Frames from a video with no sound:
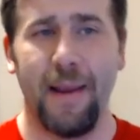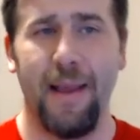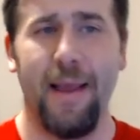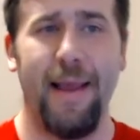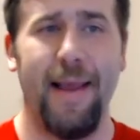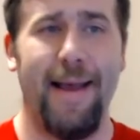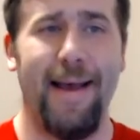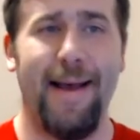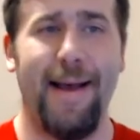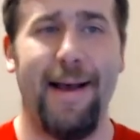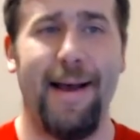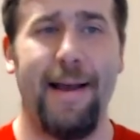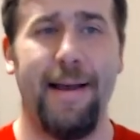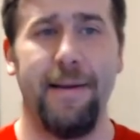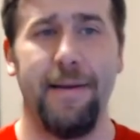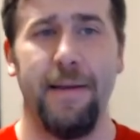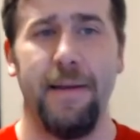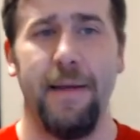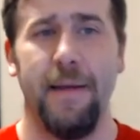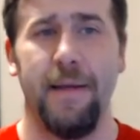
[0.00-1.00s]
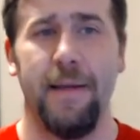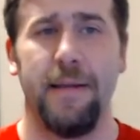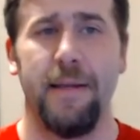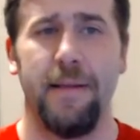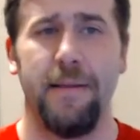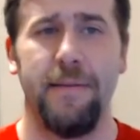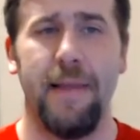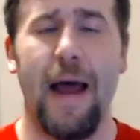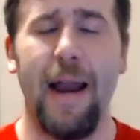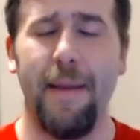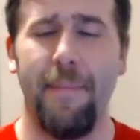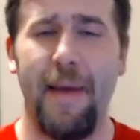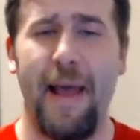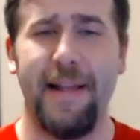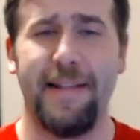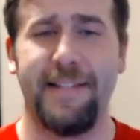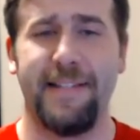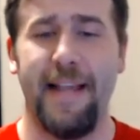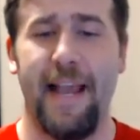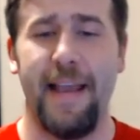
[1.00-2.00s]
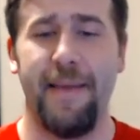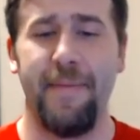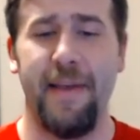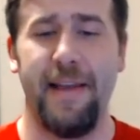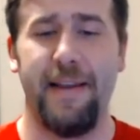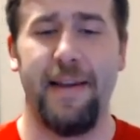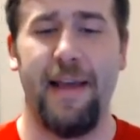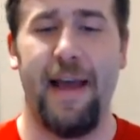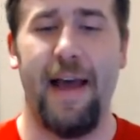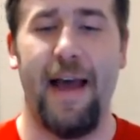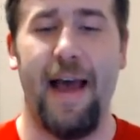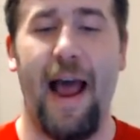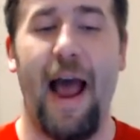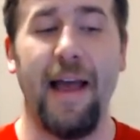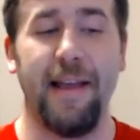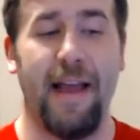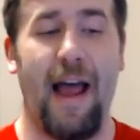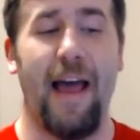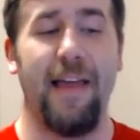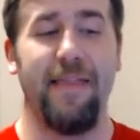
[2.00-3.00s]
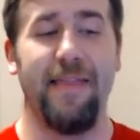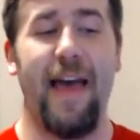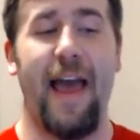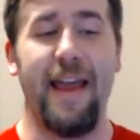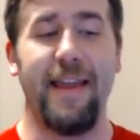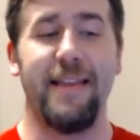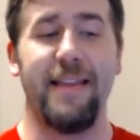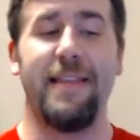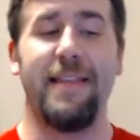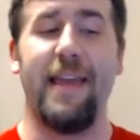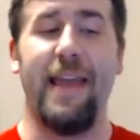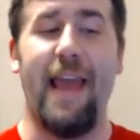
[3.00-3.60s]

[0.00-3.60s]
Not a bad segment. I like the